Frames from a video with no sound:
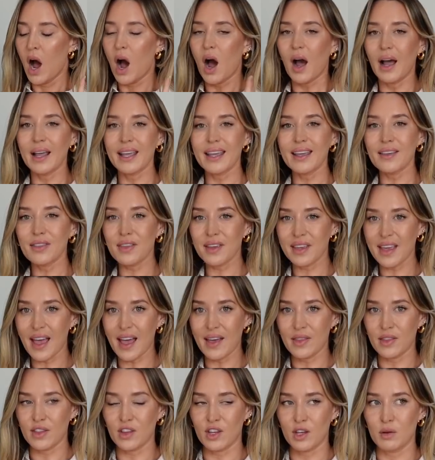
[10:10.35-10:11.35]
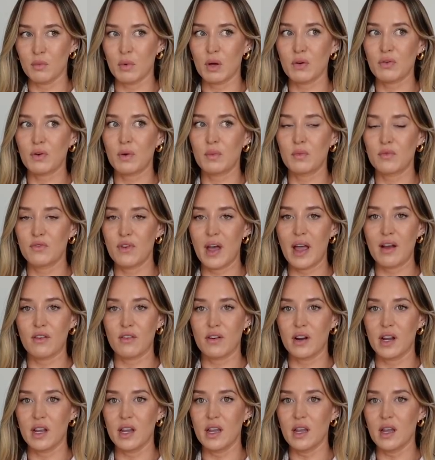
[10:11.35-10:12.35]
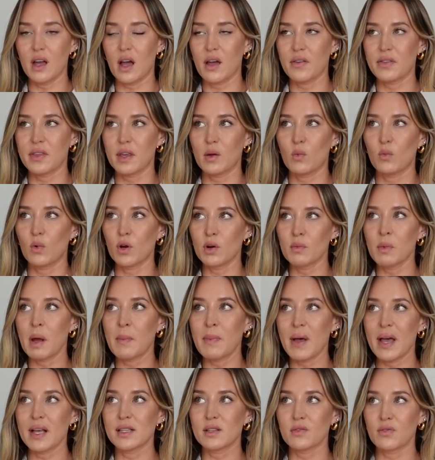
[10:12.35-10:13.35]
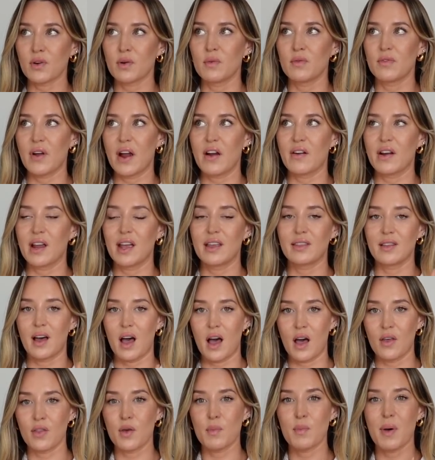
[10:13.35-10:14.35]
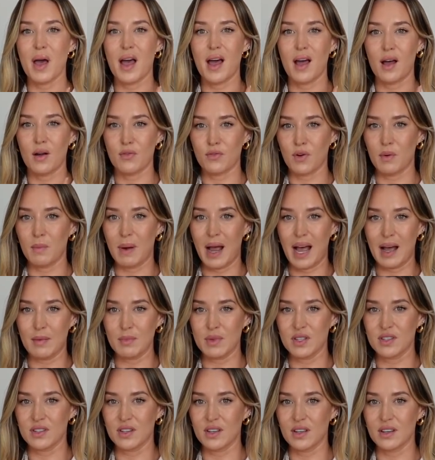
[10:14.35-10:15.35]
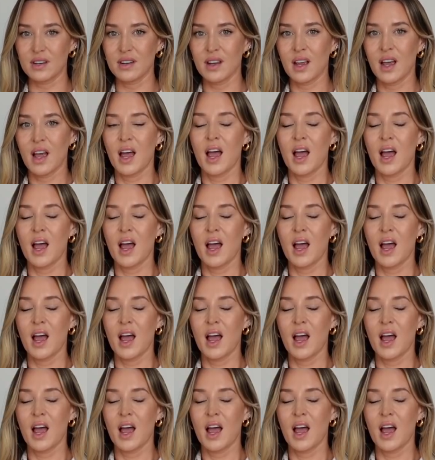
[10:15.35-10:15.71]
I either get them from Very. I think one of my pairs are from Very and the other pair are from Amazon.